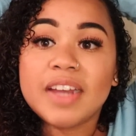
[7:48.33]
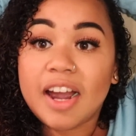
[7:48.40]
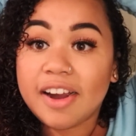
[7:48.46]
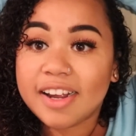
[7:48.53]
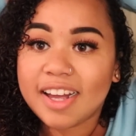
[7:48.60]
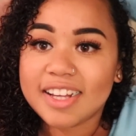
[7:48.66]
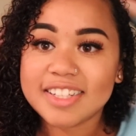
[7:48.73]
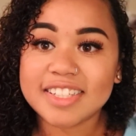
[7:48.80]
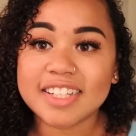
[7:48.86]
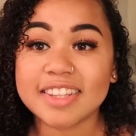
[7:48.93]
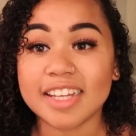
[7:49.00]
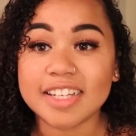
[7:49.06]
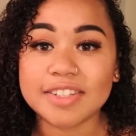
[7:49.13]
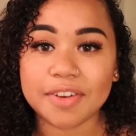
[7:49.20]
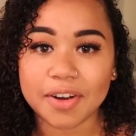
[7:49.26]
All right guys,
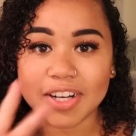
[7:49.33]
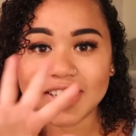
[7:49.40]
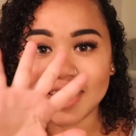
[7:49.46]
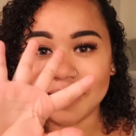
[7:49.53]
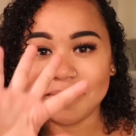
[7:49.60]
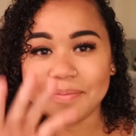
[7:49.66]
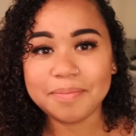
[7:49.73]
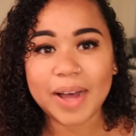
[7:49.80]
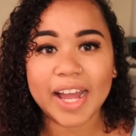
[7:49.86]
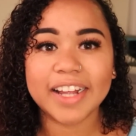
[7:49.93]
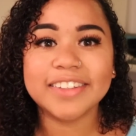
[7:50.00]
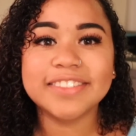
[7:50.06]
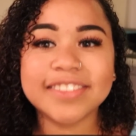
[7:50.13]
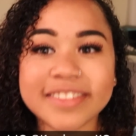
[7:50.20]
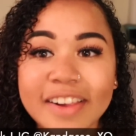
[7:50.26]
thanks for watching.
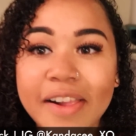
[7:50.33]
Bye.